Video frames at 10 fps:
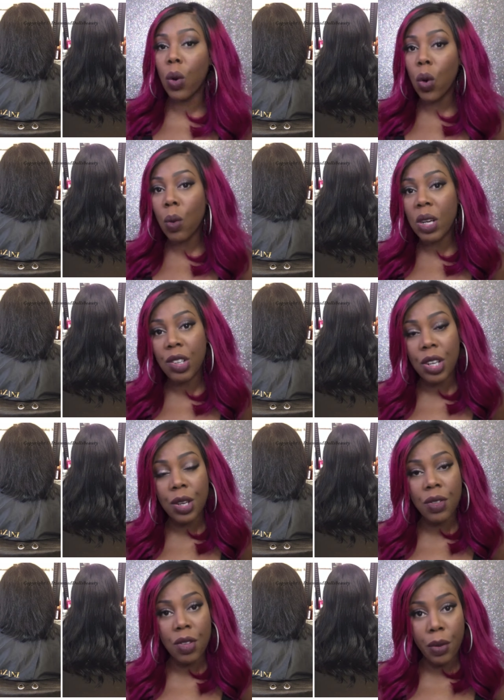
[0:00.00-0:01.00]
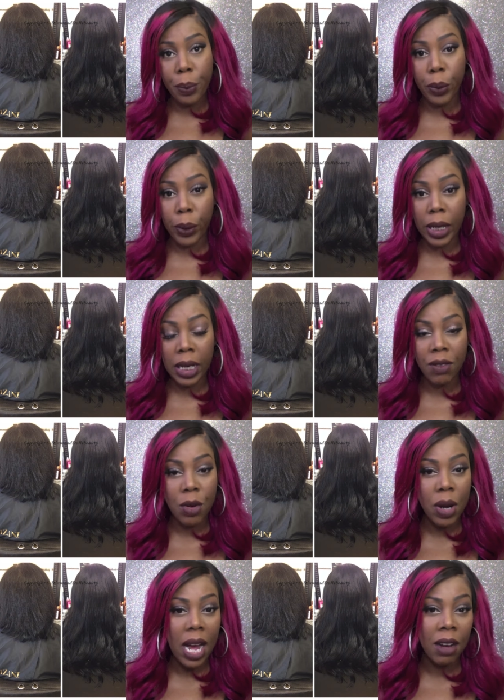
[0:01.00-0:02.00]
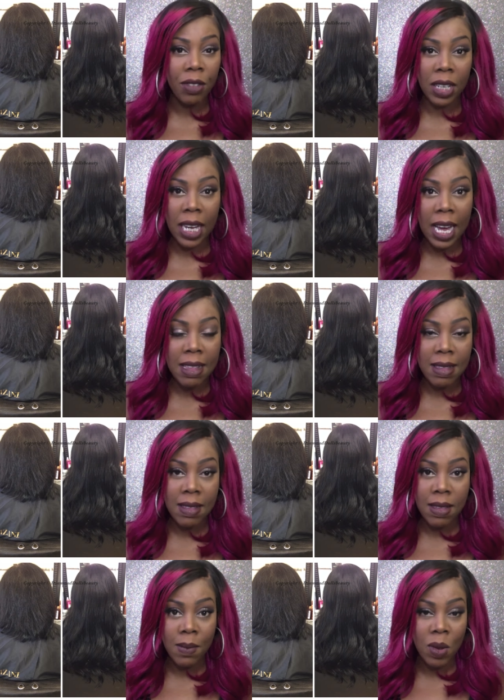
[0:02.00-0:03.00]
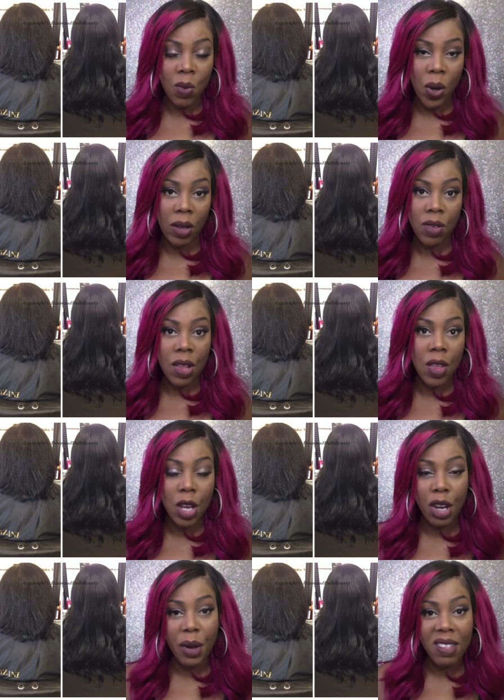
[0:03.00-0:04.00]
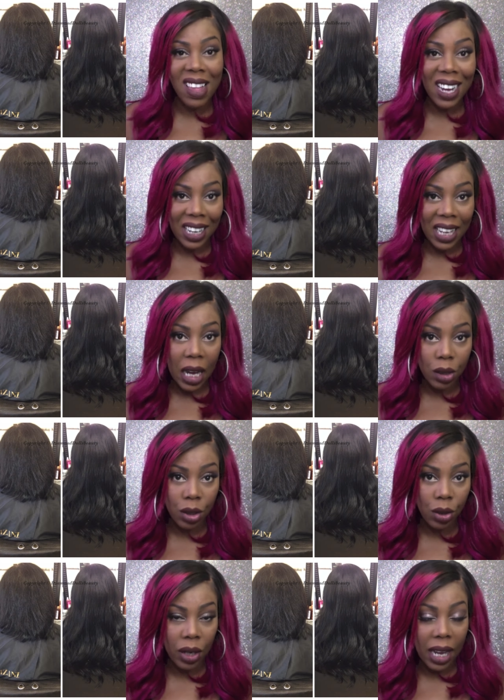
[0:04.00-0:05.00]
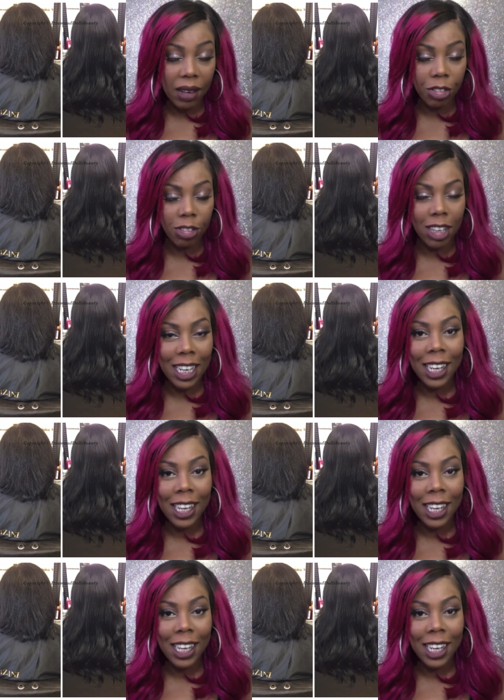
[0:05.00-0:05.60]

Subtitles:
always show you the support and give you an aftercare system as well so that you know exactly how to look after it.